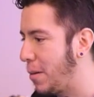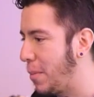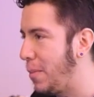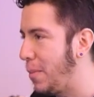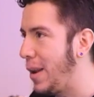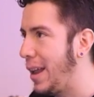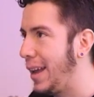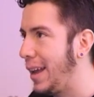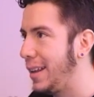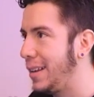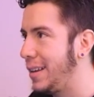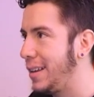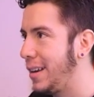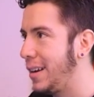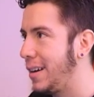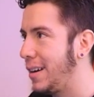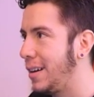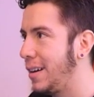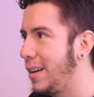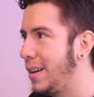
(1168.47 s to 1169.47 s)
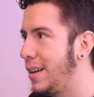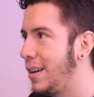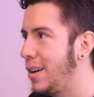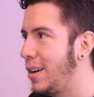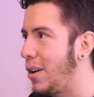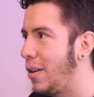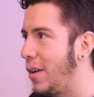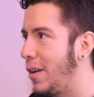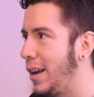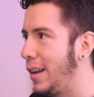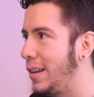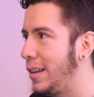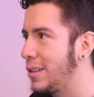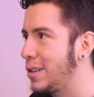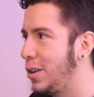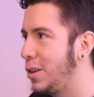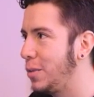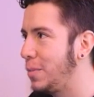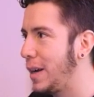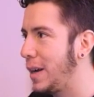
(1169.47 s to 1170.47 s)
complain here. Alright, let's
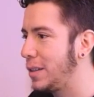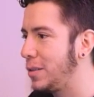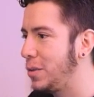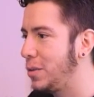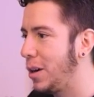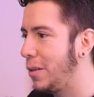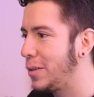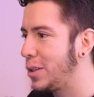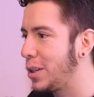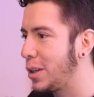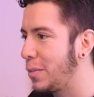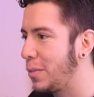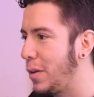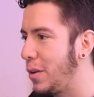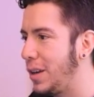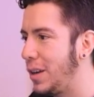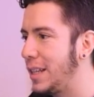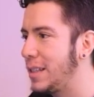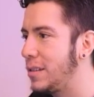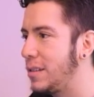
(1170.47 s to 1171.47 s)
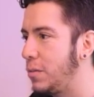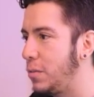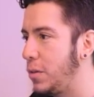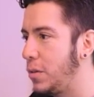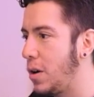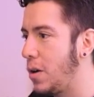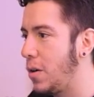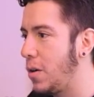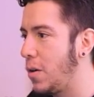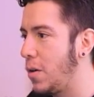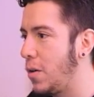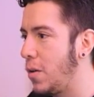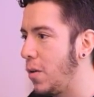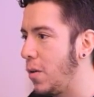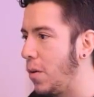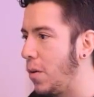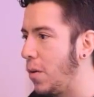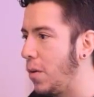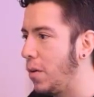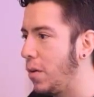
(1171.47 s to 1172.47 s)
go back to object mode.
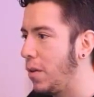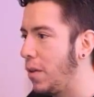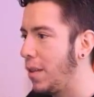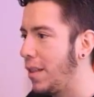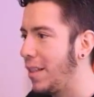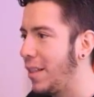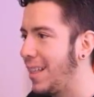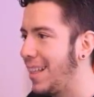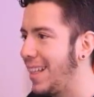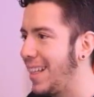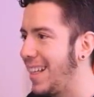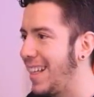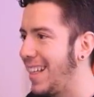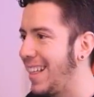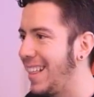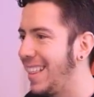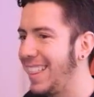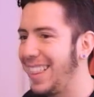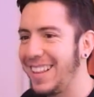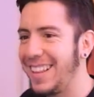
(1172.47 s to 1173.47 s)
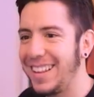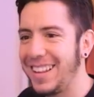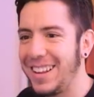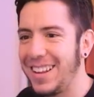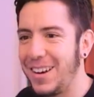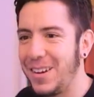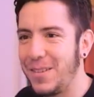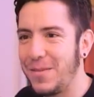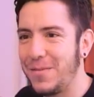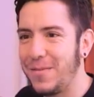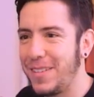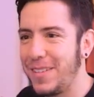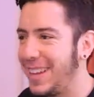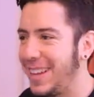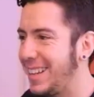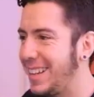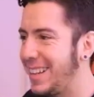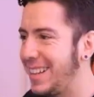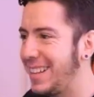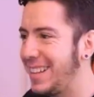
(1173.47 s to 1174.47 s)
Whoa! Oh
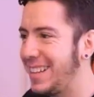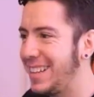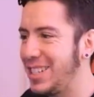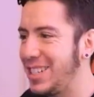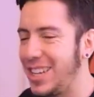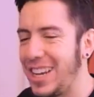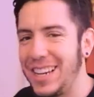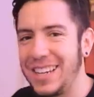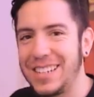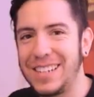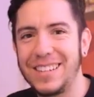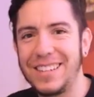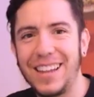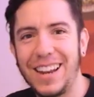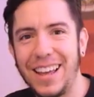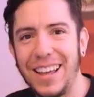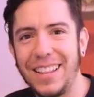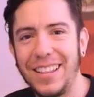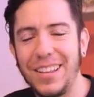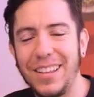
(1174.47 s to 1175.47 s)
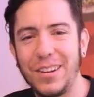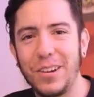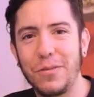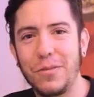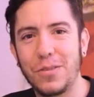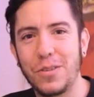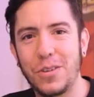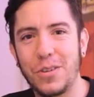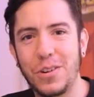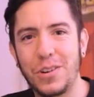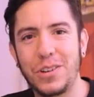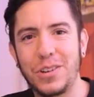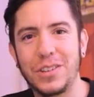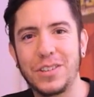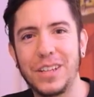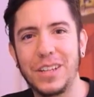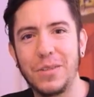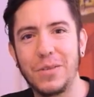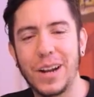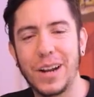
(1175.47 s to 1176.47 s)
my, the changes that I did, of course,
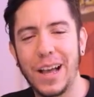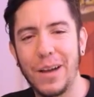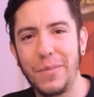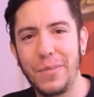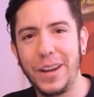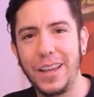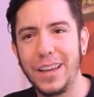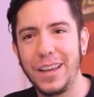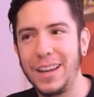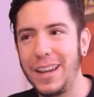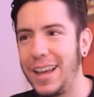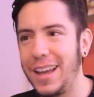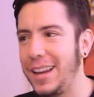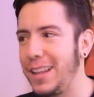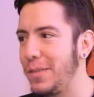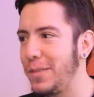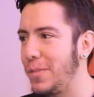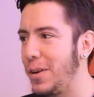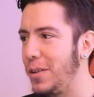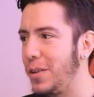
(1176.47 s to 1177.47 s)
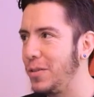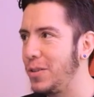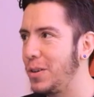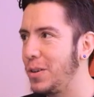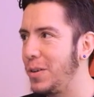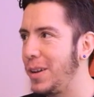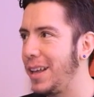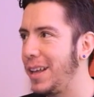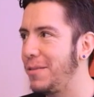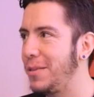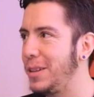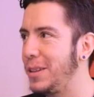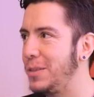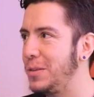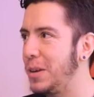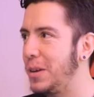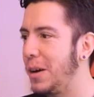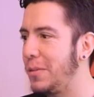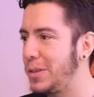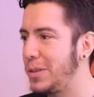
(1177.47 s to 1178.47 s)
they were happening in edit mode, so when I went
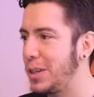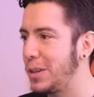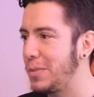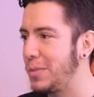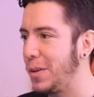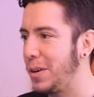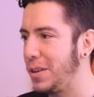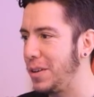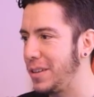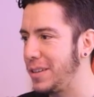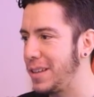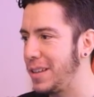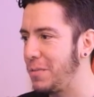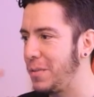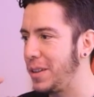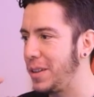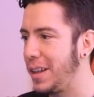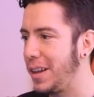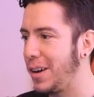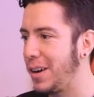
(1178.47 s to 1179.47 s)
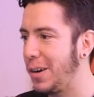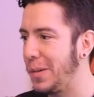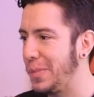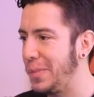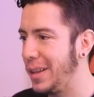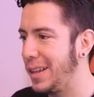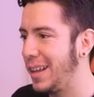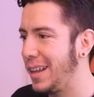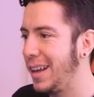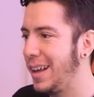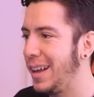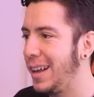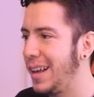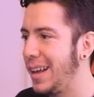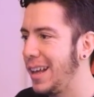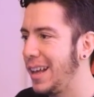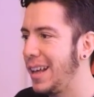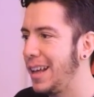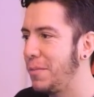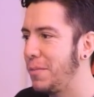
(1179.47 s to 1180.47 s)
to object mode, is that when they copied?
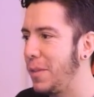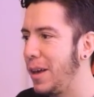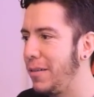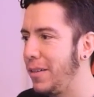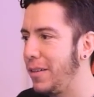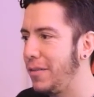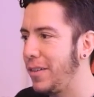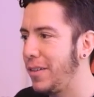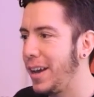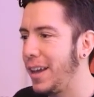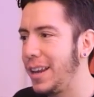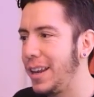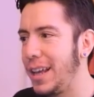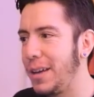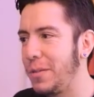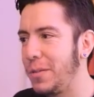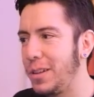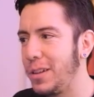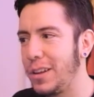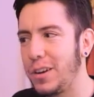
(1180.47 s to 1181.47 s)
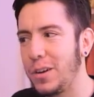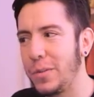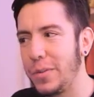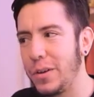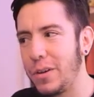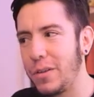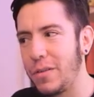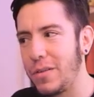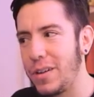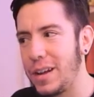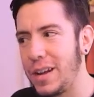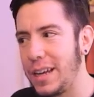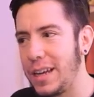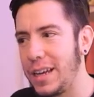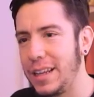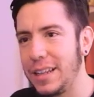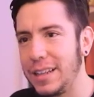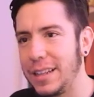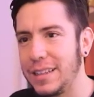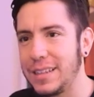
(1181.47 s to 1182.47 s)
Maybe if I enable the copy on
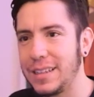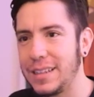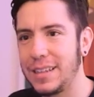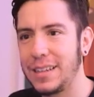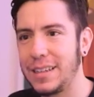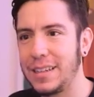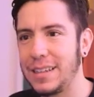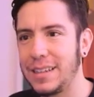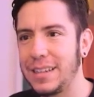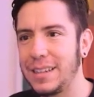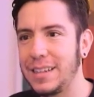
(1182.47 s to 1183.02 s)
write?